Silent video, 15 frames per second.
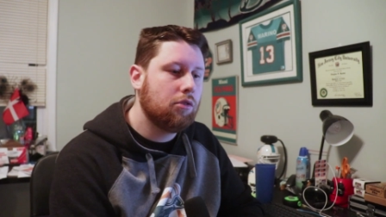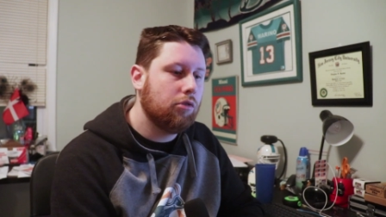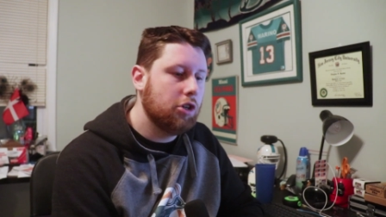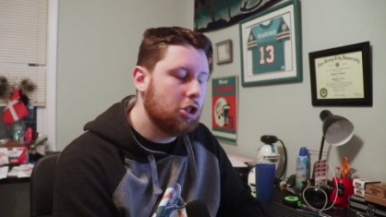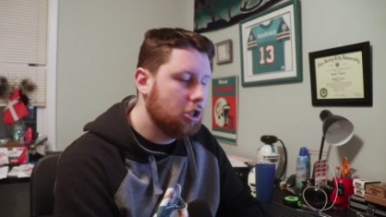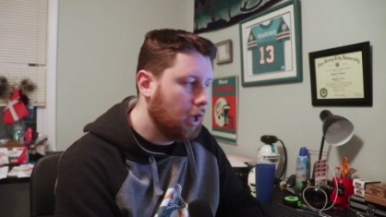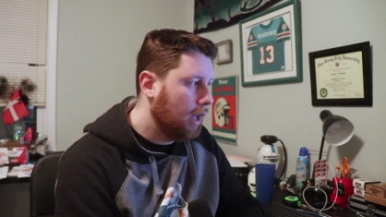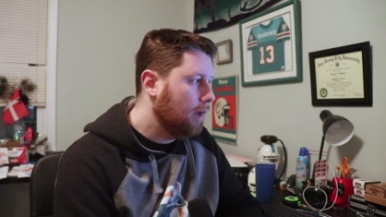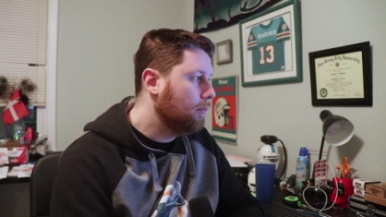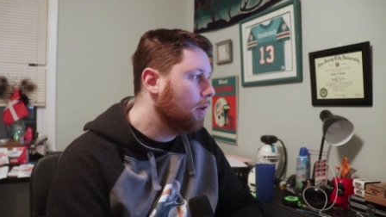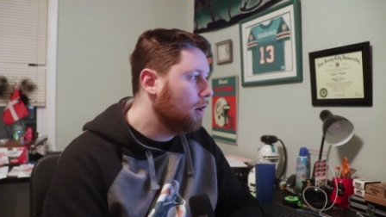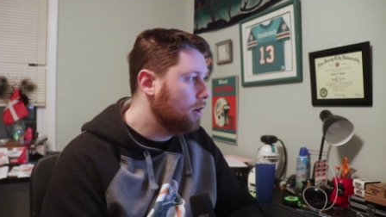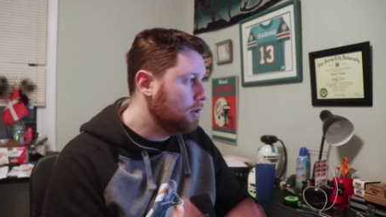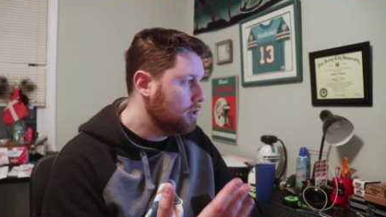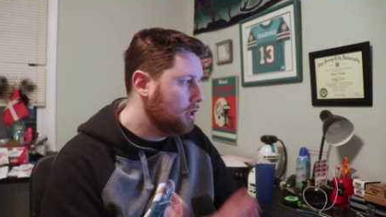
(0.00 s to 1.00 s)
Chris
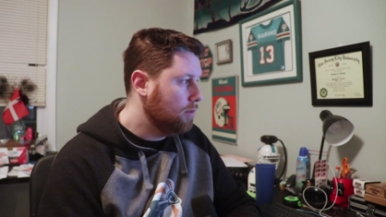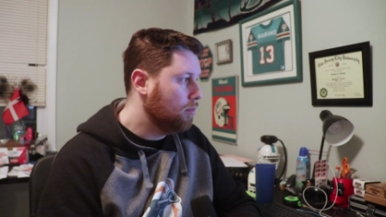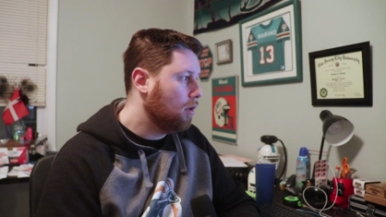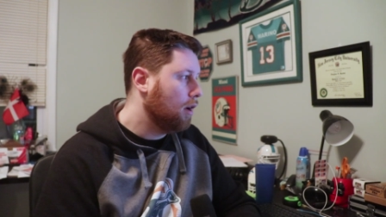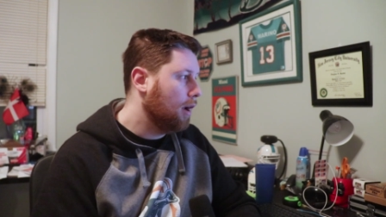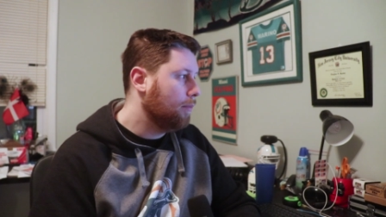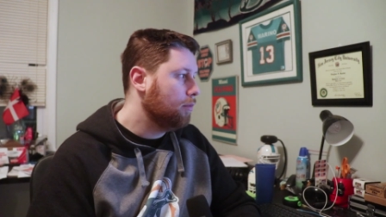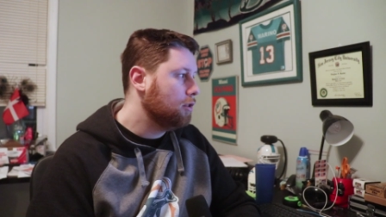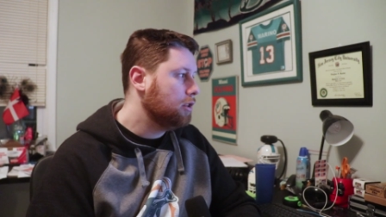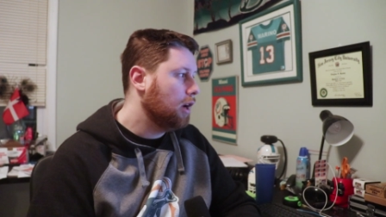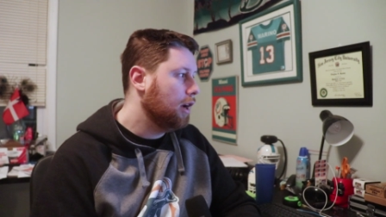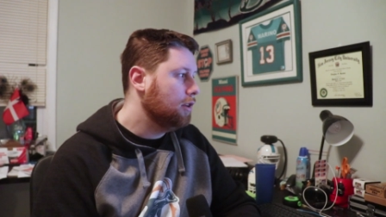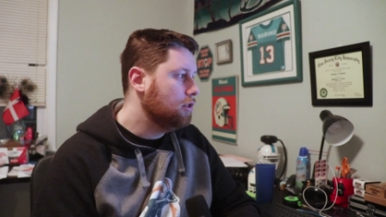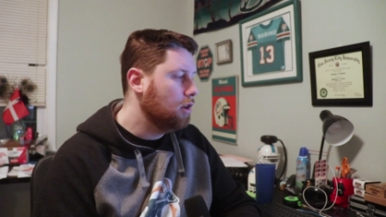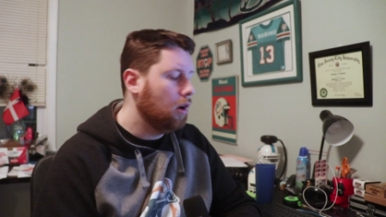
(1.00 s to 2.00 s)
Chambers. He brought up
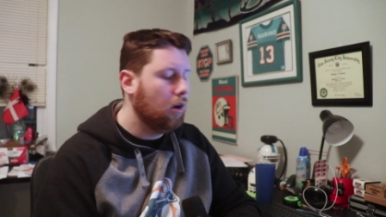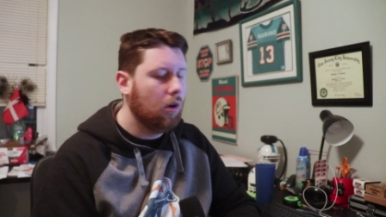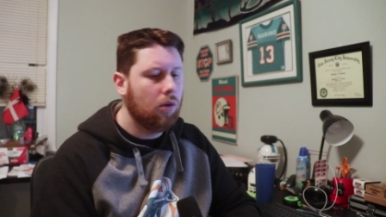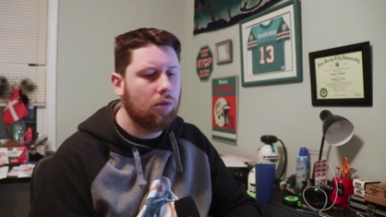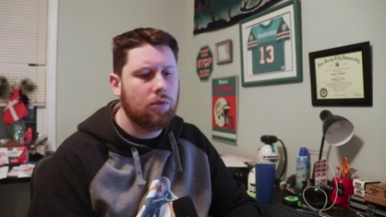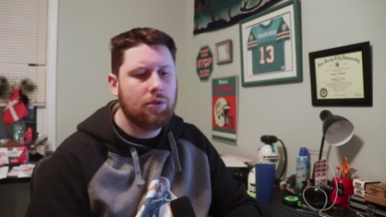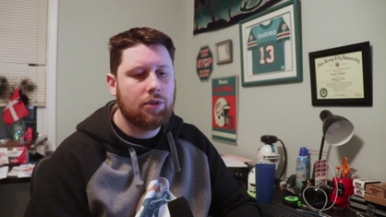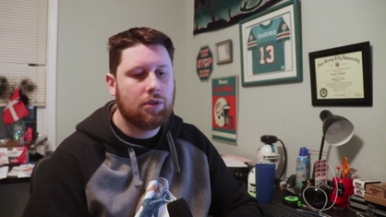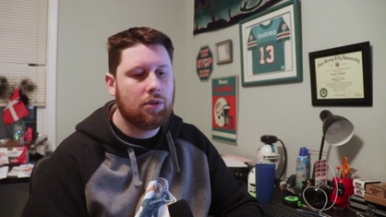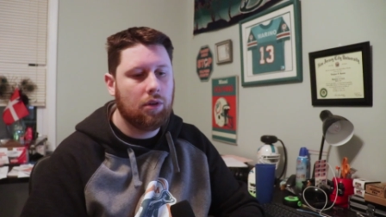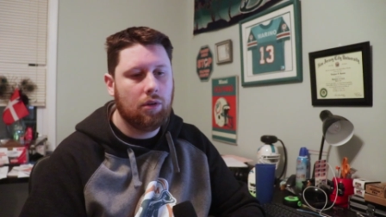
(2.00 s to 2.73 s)
Rashad Jones.